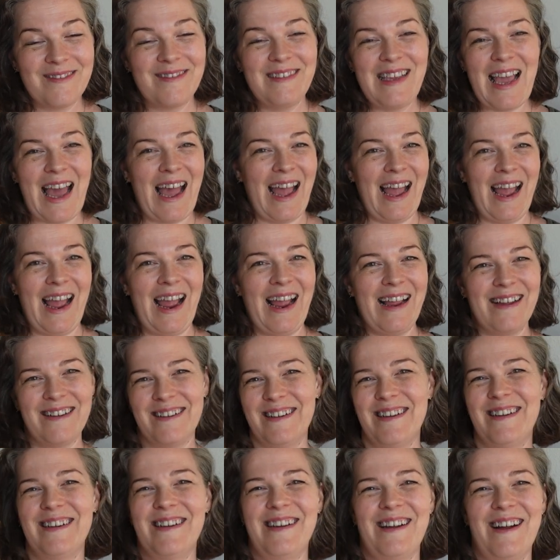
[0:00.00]
Yay!
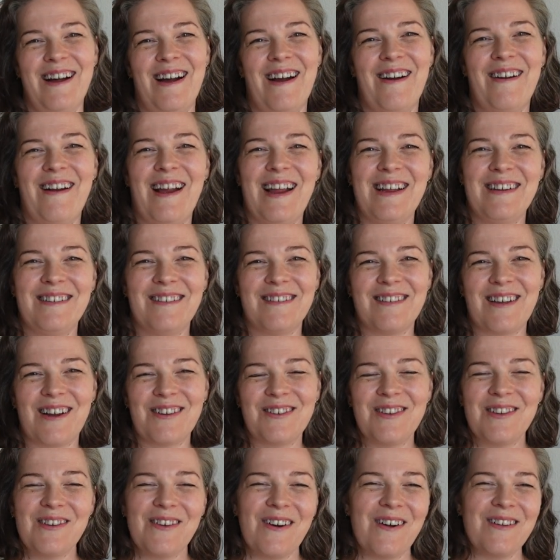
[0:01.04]
All right,
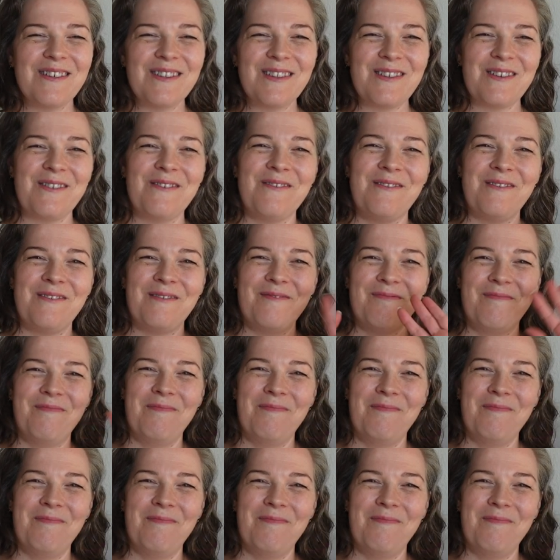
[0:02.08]
talk to you all soon.